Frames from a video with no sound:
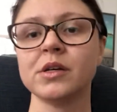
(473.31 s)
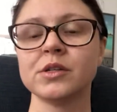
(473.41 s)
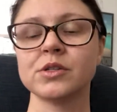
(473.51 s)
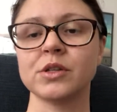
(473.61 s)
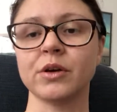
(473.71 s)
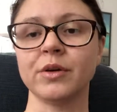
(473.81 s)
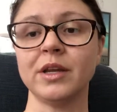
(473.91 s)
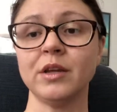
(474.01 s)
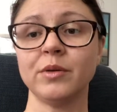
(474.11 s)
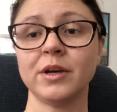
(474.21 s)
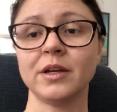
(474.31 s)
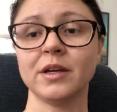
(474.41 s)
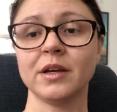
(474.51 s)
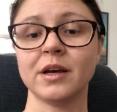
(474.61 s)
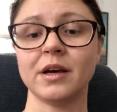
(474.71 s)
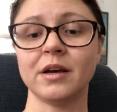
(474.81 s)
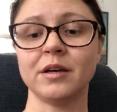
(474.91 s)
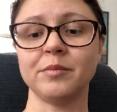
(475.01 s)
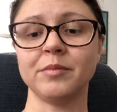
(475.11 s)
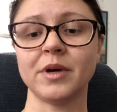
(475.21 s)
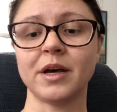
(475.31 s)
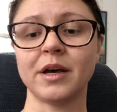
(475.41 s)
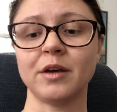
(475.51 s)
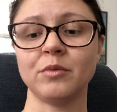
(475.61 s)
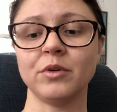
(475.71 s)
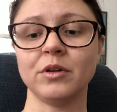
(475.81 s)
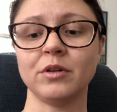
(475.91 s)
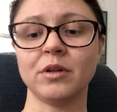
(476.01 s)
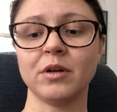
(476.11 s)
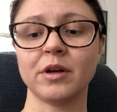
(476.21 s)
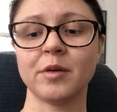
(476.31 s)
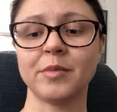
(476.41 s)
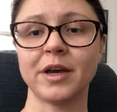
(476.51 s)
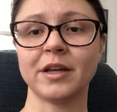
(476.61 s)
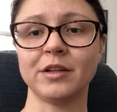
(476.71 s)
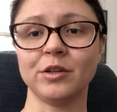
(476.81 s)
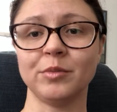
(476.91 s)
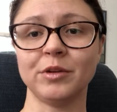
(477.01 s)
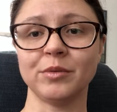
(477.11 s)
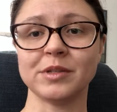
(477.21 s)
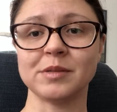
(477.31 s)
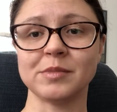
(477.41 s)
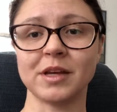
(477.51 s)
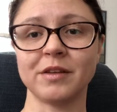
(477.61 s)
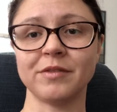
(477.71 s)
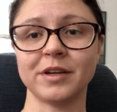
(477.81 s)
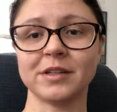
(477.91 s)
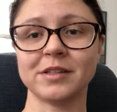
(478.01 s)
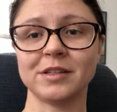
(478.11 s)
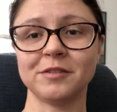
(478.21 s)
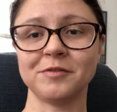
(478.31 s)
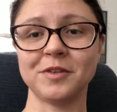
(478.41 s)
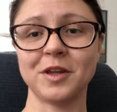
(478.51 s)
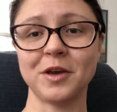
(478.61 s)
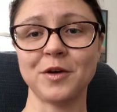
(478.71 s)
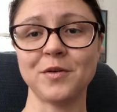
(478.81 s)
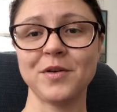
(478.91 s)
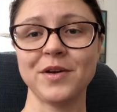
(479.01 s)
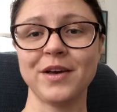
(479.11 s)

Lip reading: So anyway, I will come back in a little bit with some side effect video.